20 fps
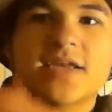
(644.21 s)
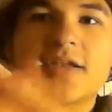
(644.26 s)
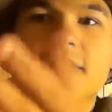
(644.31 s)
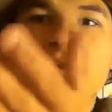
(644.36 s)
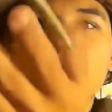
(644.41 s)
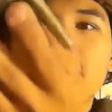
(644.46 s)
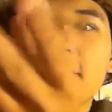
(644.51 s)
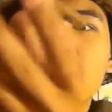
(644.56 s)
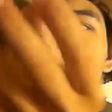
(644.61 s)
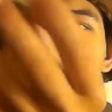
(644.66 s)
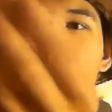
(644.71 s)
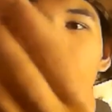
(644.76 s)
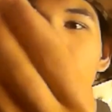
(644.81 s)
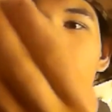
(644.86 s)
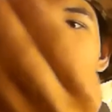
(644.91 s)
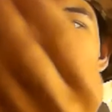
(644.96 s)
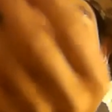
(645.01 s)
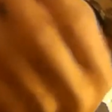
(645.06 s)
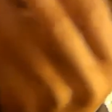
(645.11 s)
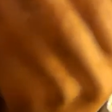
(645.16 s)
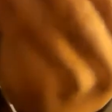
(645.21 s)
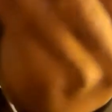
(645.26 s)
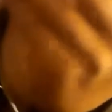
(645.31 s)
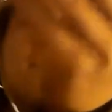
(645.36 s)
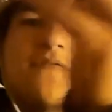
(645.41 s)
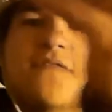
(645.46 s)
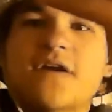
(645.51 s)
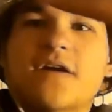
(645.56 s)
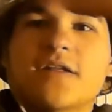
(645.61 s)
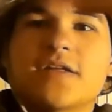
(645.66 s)
of
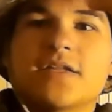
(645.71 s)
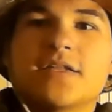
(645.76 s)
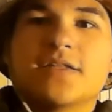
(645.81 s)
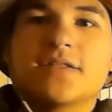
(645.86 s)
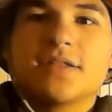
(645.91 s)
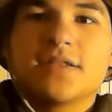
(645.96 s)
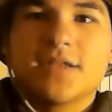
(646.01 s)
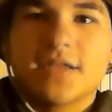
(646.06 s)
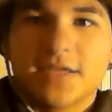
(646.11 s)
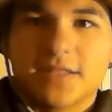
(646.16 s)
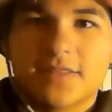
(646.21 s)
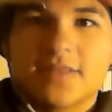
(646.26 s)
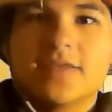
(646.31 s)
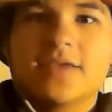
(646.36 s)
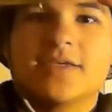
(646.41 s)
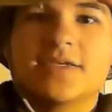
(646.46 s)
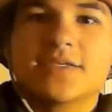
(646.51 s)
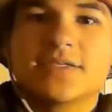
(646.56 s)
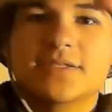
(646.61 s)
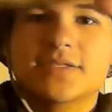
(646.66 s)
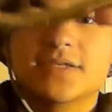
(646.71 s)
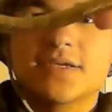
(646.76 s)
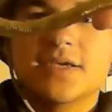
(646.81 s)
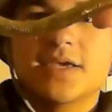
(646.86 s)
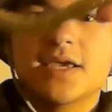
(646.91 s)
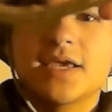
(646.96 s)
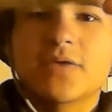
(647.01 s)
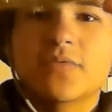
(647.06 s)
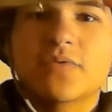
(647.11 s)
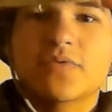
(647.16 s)
falling like this,
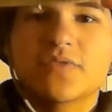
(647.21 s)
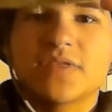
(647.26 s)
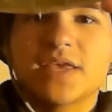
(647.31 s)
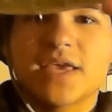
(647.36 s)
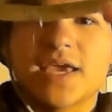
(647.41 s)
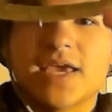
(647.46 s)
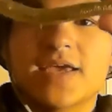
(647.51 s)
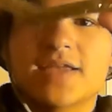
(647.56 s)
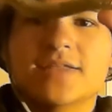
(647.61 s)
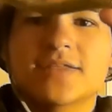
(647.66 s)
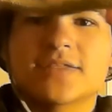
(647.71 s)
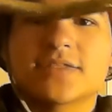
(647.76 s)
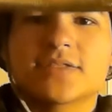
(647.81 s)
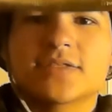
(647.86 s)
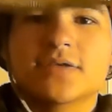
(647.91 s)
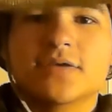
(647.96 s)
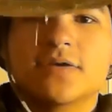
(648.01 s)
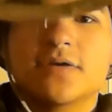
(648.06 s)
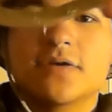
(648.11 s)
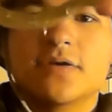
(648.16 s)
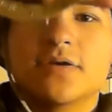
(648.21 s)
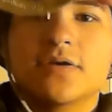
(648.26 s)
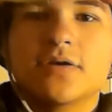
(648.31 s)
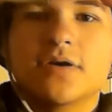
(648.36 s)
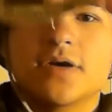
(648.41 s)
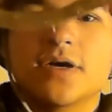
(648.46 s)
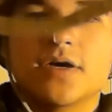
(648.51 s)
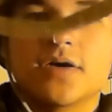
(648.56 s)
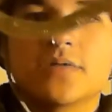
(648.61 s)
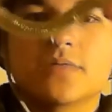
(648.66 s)
and with the ends
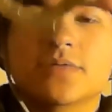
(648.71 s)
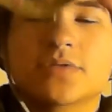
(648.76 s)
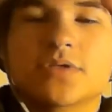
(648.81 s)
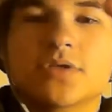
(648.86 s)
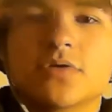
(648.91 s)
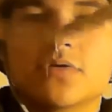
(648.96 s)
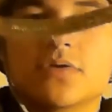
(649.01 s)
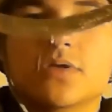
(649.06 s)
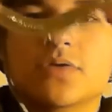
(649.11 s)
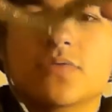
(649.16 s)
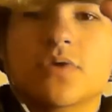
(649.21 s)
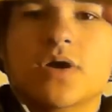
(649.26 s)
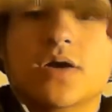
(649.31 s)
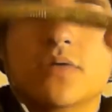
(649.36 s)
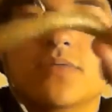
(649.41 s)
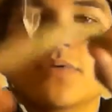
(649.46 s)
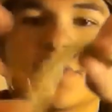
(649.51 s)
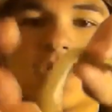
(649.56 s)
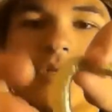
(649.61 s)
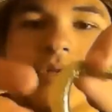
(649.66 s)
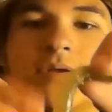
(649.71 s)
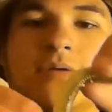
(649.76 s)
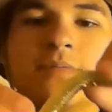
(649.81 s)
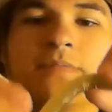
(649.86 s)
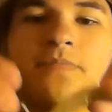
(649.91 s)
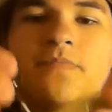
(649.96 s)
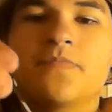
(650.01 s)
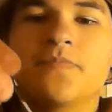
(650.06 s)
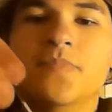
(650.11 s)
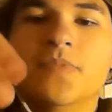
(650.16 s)
slowly wobbling.
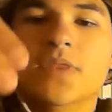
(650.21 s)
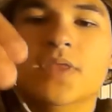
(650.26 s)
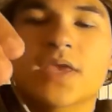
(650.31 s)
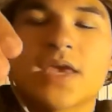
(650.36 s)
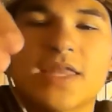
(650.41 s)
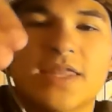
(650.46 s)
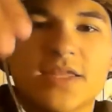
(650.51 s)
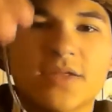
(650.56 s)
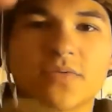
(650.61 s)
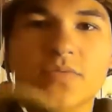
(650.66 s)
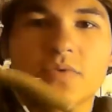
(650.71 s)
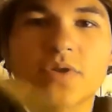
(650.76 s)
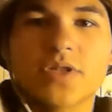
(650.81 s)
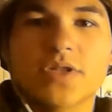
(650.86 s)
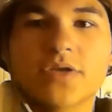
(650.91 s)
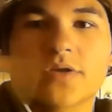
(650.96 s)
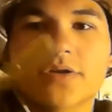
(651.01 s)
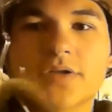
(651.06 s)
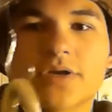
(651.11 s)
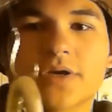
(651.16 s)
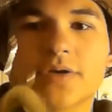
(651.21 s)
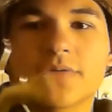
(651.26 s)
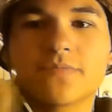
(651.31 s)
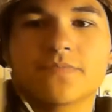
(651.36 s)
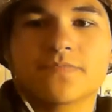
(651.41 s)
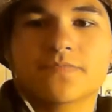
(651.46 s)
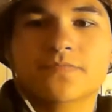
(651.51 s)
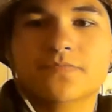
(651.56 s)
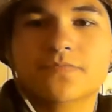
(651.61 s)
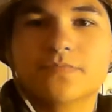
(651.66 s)
And then when you're
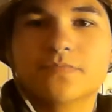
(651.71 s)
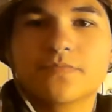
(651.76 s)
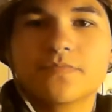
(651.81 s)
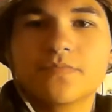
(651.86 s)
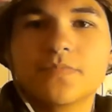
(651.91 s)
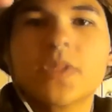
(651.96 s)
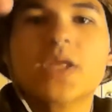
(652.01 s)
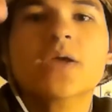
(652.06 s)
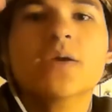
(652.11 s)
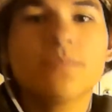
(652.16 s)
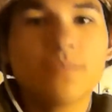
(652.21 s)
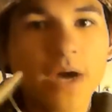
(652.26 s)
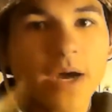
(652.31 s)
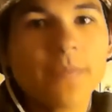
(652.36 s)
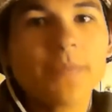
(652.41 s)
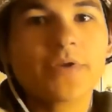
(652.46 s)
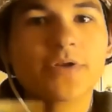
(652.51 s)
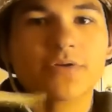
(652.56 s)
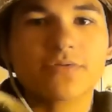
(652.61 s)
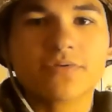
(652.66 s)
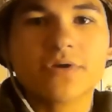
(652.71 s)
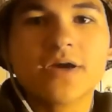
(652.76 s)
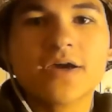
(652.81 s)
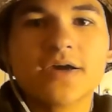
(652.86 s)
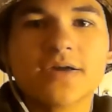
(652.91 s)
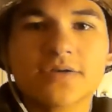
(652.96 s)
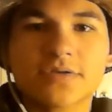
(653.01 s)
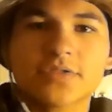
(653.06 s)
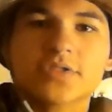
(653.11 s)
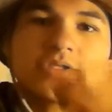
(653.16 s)
popping your
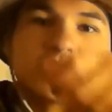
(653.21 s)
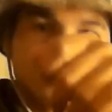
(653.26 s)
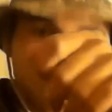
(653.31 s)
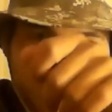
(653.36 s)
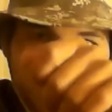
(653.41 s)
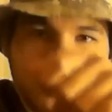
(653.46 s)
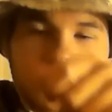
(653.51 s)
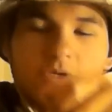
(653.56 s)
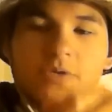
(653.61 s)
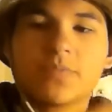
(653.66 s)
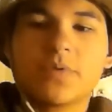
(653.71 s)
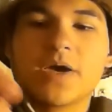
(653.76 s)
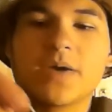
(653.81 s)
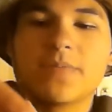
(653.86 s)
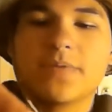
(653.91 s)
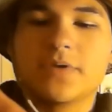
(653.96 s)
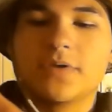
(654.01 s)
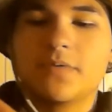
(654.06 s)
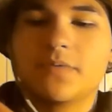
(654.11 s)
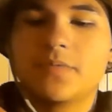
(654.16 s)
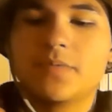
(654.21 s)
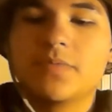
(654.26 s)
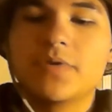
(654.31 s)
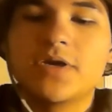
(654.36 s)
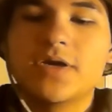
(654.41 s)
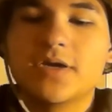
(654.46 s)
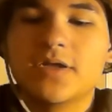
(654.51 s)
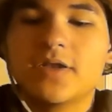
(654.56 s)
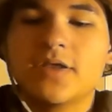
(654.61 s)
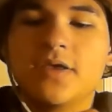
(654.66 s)
rod, or just popping
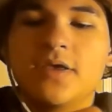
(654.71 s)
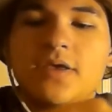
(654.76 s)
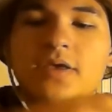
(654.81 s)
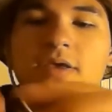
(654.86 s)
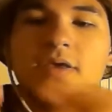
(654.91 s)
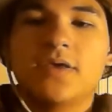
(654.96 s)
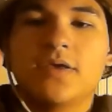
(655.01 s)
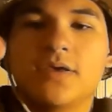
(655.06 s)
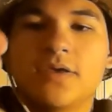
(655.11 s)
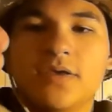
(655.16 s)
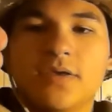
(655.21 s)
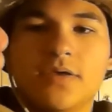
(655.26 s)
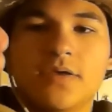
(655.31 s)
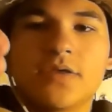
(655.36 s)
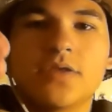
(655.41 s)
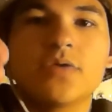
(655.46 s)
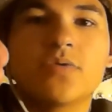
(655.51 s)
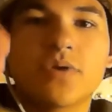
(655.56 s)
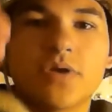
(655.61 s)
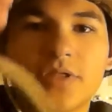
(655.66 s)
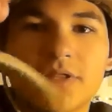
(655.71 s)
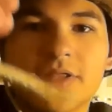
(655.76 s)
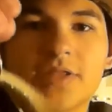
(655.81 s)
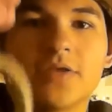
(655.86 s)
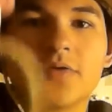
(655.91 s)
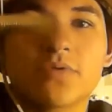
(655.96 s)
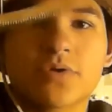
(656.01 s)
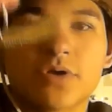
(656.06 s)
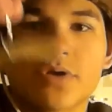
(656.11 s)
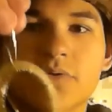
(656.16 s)
rod, you want your
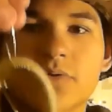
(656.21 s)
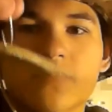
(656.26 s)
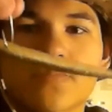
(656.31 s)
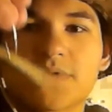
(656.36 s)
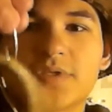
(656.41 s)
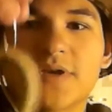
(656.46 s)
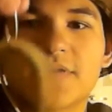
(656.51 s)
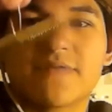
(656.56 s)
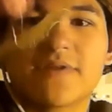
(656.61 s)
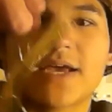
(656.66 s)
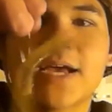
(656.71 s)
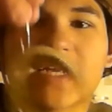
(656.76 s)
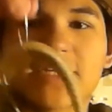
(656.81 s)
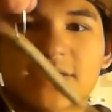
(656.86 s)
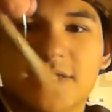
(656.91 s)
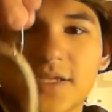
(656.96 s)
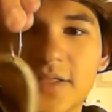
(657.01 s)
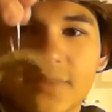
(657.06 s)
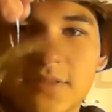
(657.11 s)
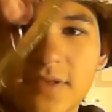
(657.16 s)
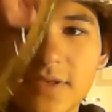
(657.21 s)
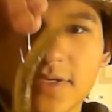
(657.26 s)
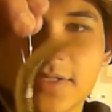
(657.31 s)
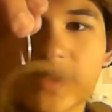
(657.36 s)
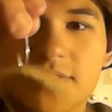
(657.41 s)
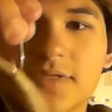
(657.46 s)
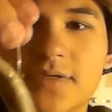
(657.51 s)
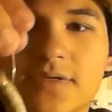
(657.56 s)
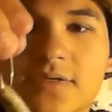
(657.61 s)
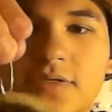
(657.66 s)
worm to have an action like this.
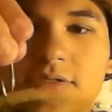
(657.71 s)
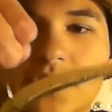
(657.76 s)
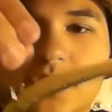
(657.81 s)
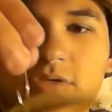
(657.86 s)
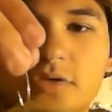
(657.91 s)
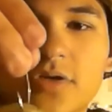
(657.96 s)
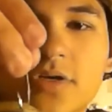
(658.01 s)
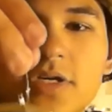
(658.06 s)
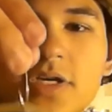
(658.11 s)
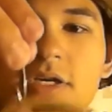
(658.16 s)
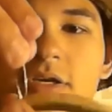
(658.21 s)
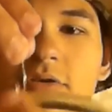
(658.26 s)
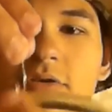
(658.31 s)
So hook it